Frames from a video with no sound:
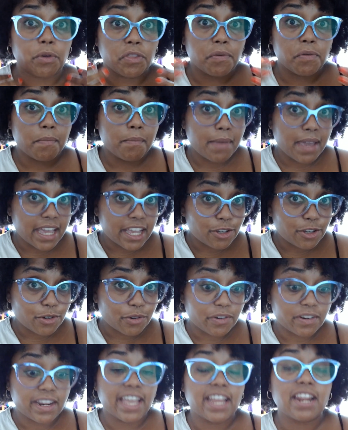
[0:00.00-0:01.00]
me to
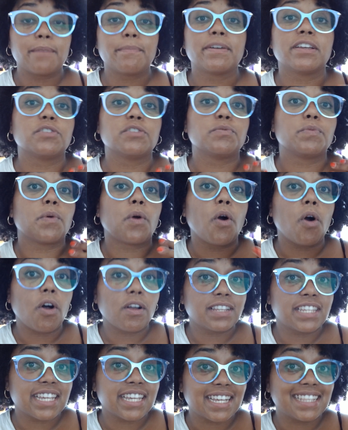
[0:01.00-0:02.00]
Grenada because we were all
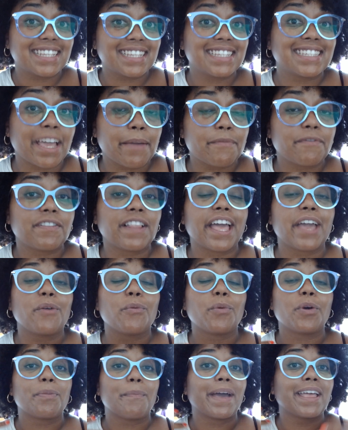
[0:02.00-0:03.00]
taking the same flight
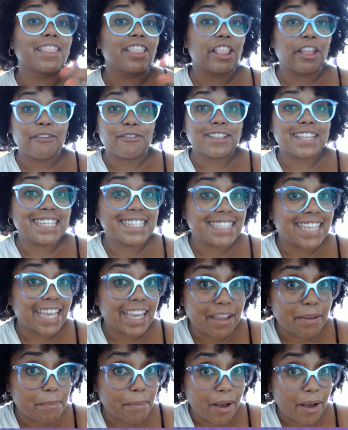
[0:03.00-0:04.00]
with my lovely
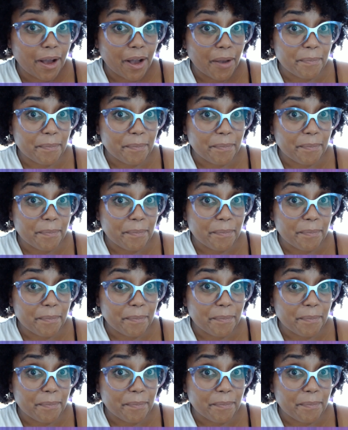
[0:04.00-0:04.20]
second mom.